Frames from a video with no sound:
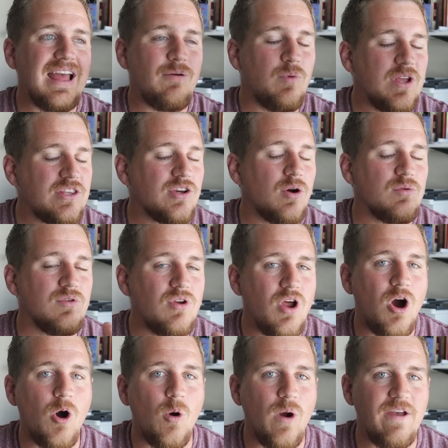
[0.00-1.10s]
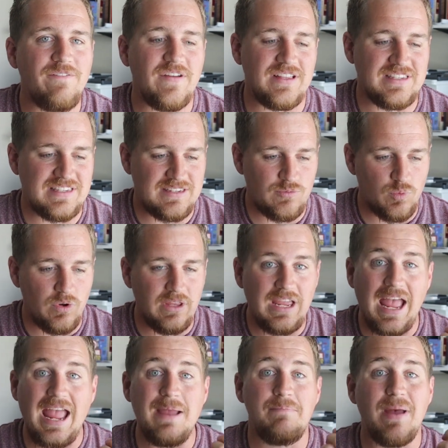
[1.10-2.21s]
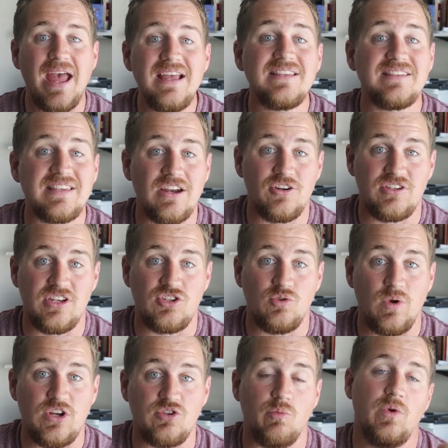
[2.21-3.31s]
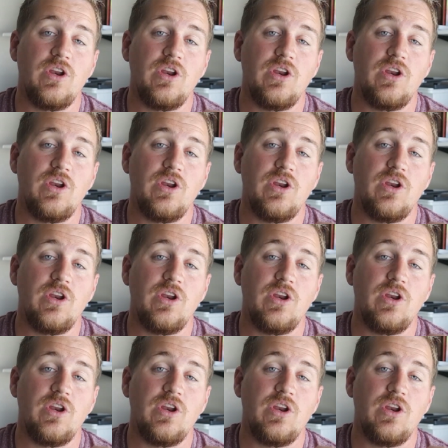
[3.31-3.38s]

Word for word: we don't know if it's really a pace setter situation.